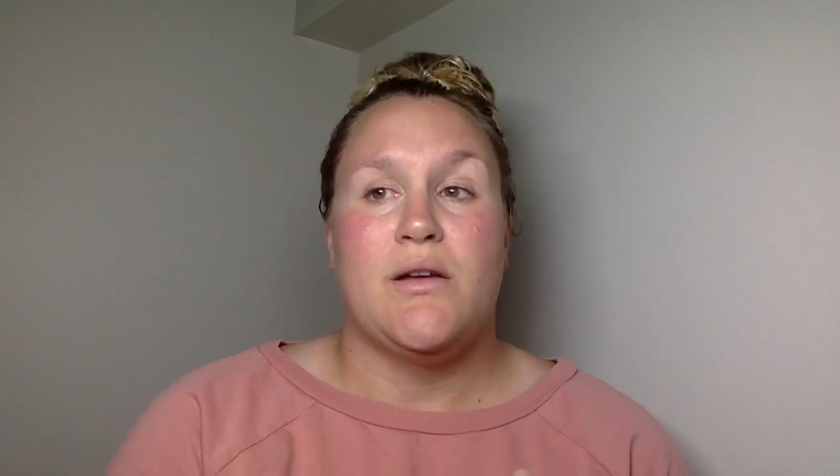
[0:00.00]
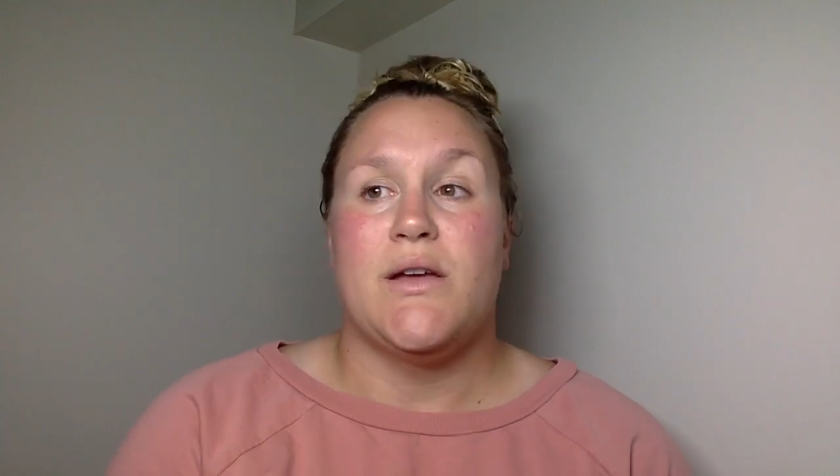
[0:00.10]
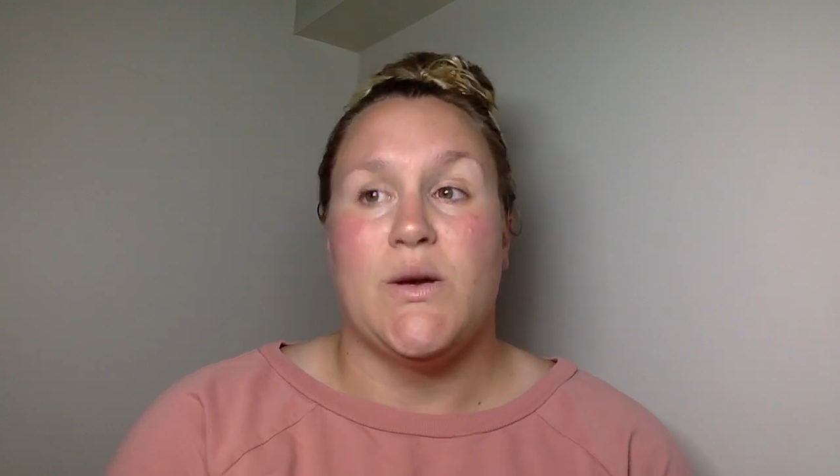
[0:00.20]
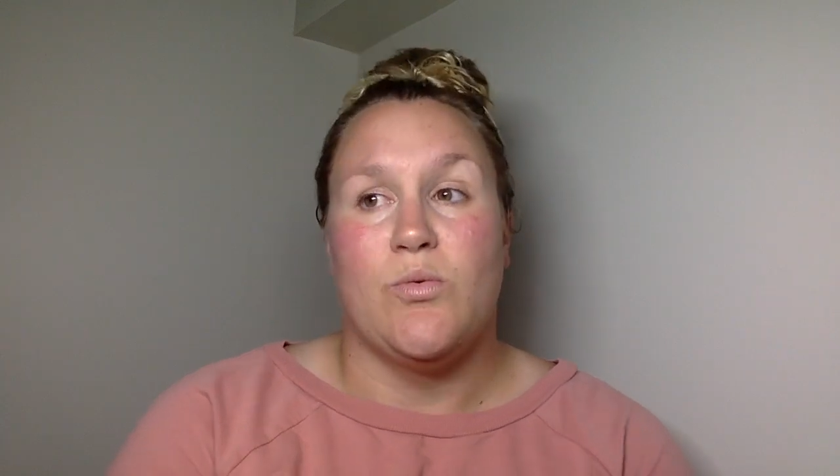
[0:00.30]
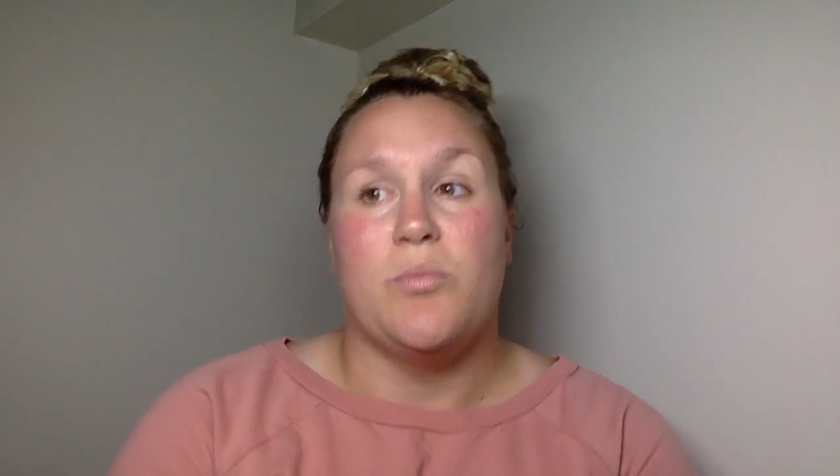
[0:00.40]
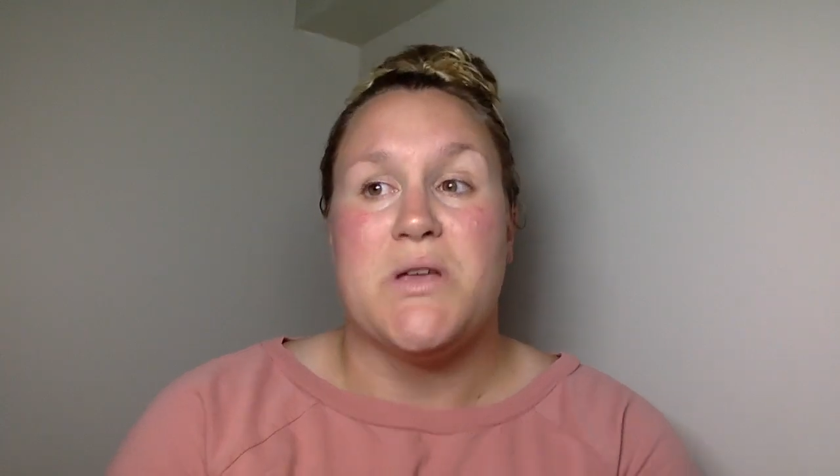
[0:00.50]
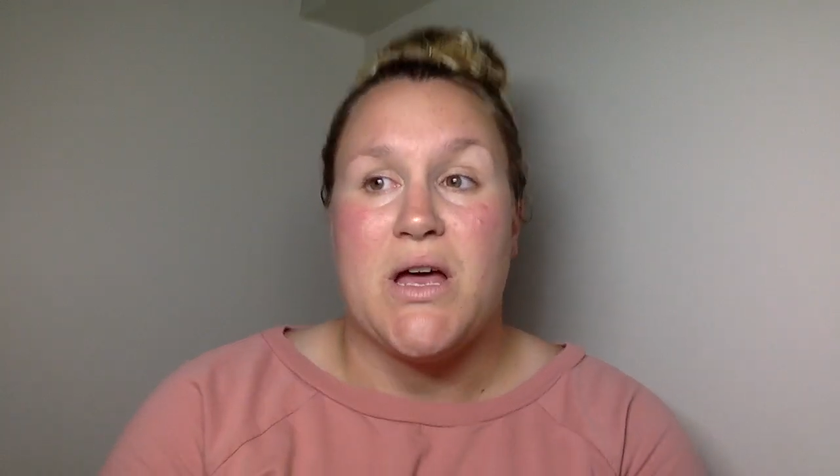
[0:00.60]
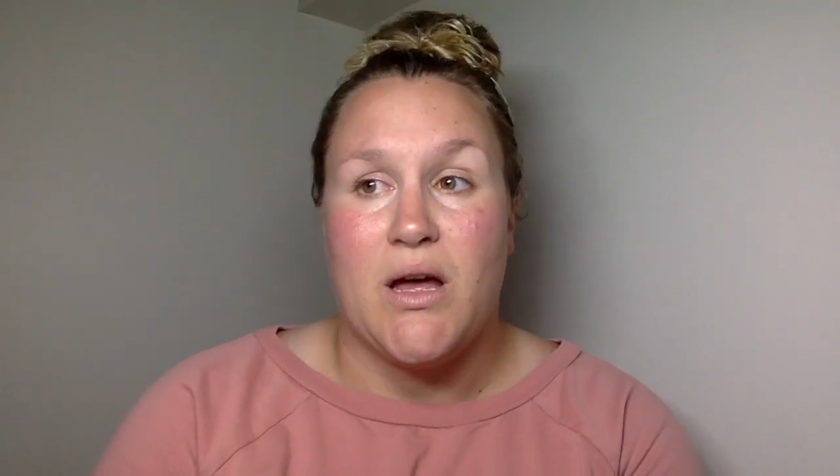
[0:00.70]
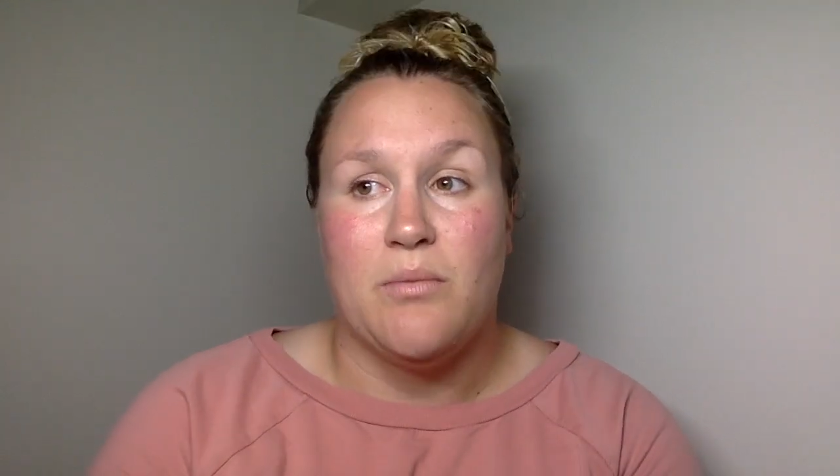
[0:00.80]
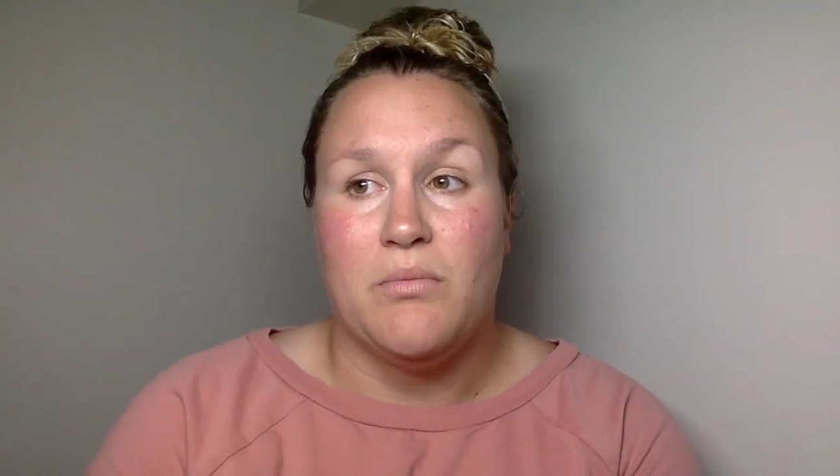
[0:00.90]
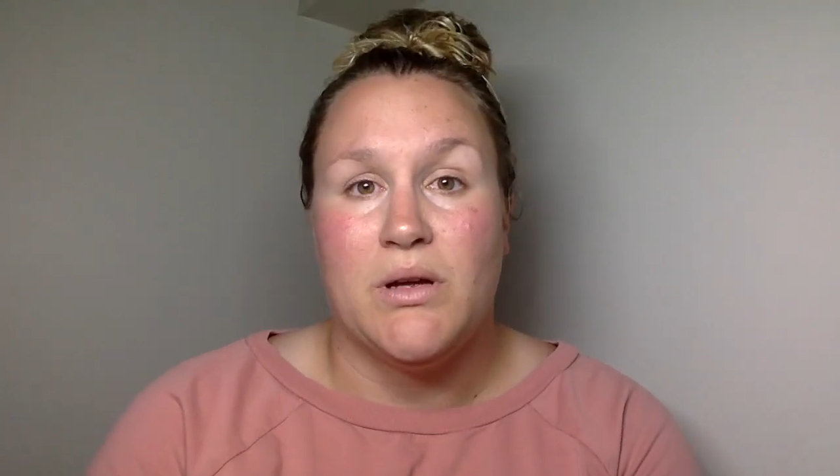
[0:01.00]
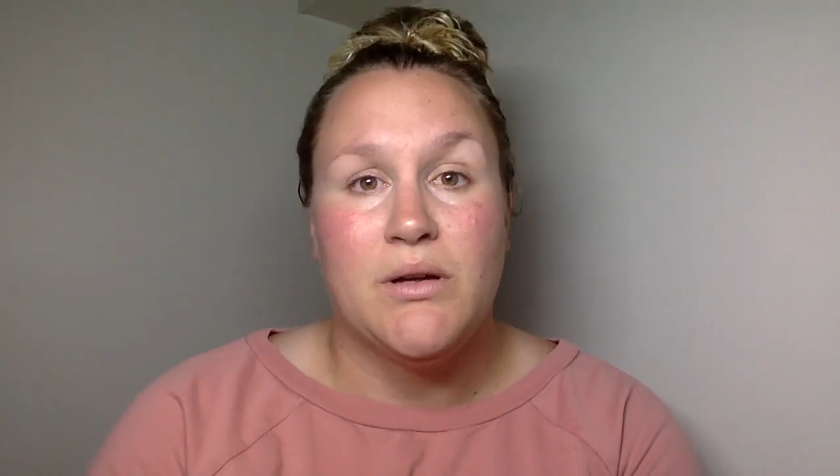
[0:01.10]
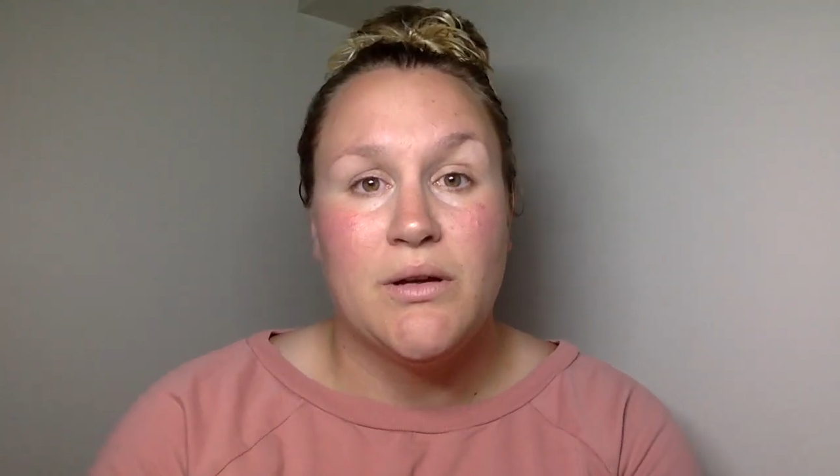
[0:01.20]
it will become